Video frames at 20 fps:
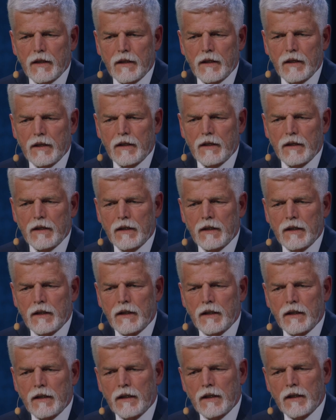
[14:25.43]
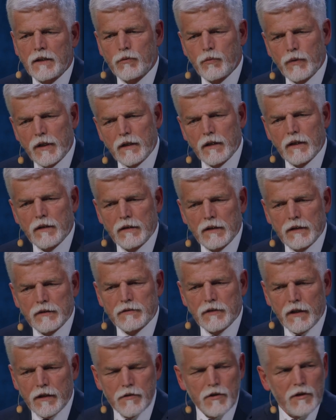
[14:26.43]
uh, it were a
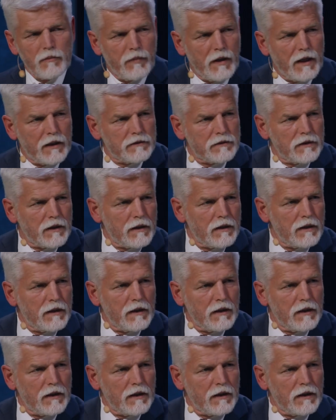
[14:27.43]
strategic partner,